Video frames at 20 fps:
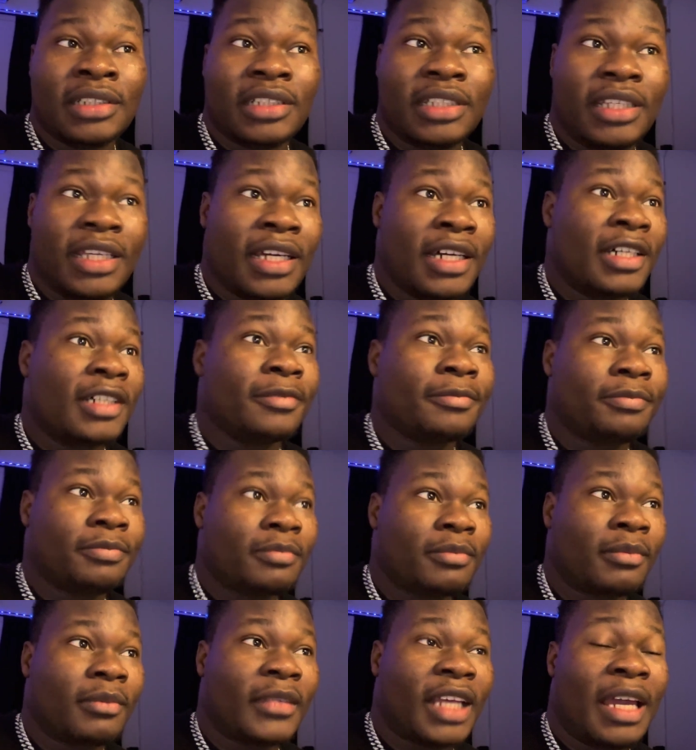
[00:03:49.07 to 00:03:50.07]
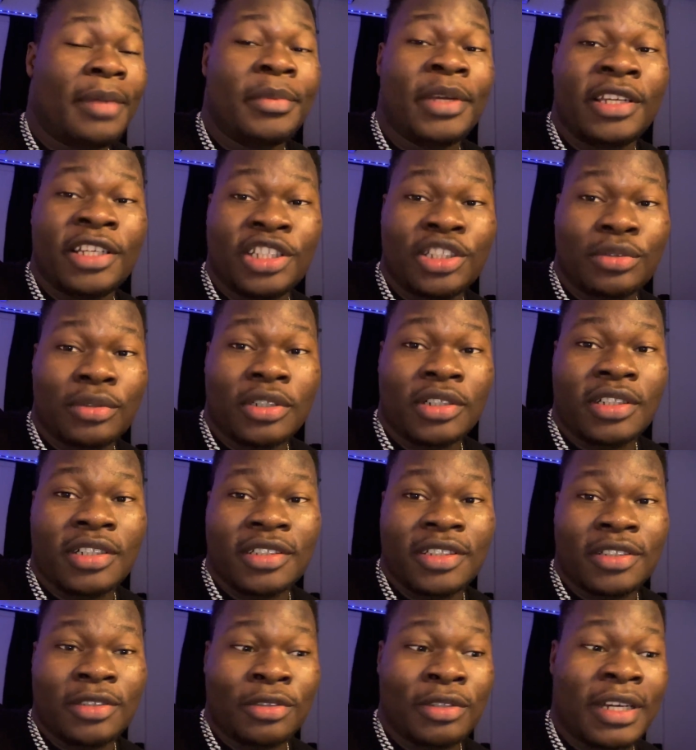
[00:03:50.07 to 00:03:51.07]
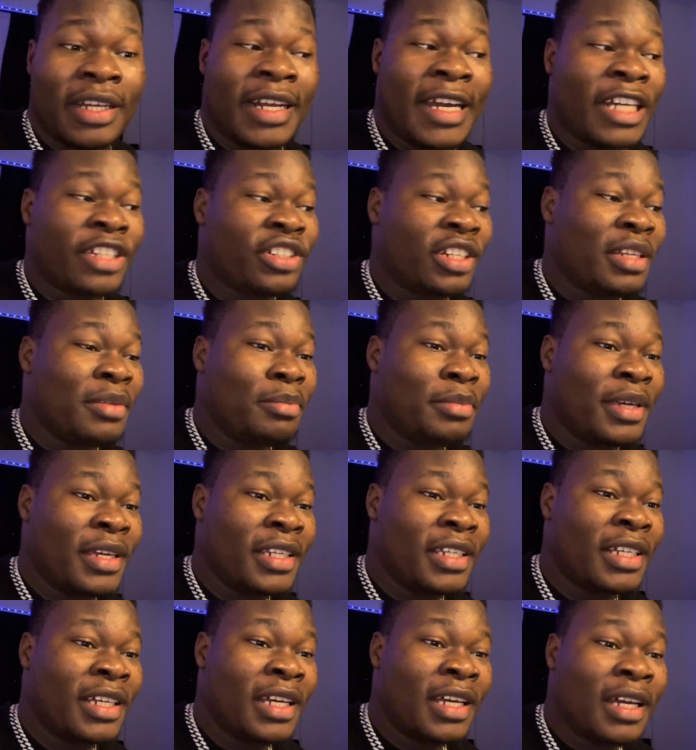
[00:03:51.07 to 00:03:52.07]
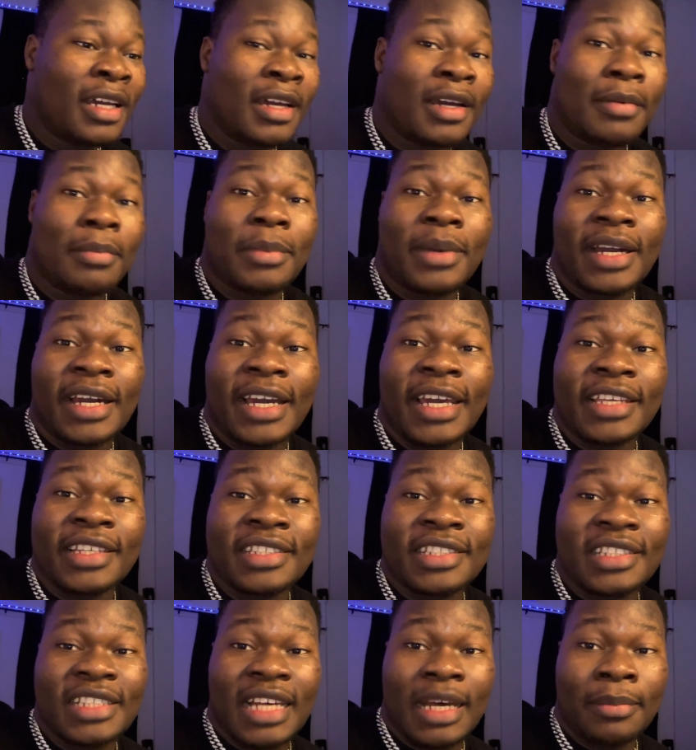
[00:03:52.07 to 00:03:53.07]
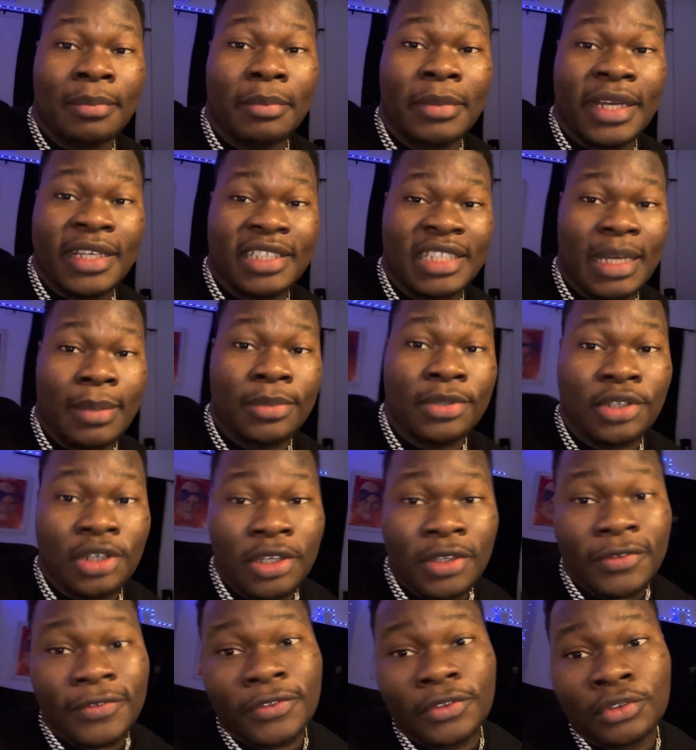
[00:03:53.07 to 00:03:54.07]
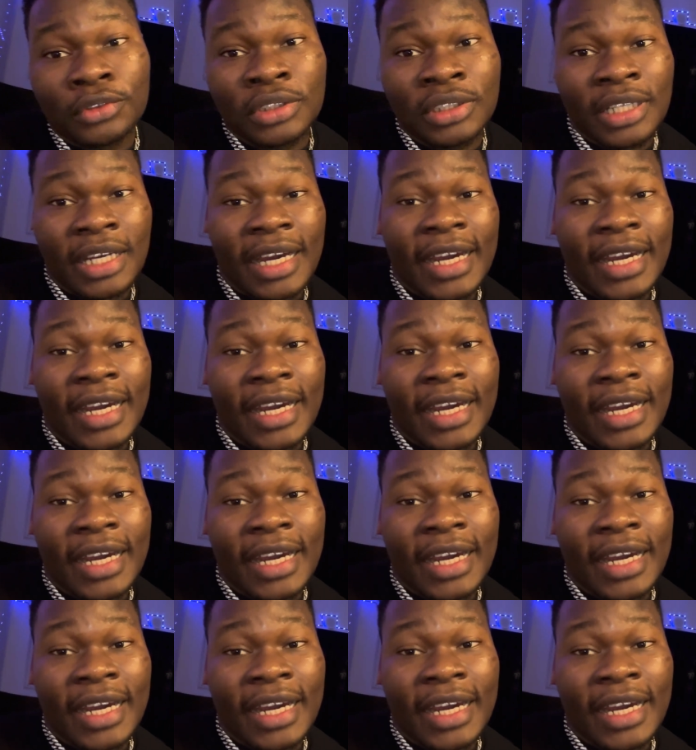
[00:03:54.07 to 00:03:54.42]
yeah, I made it work. So, and I actually made my Samsung phone.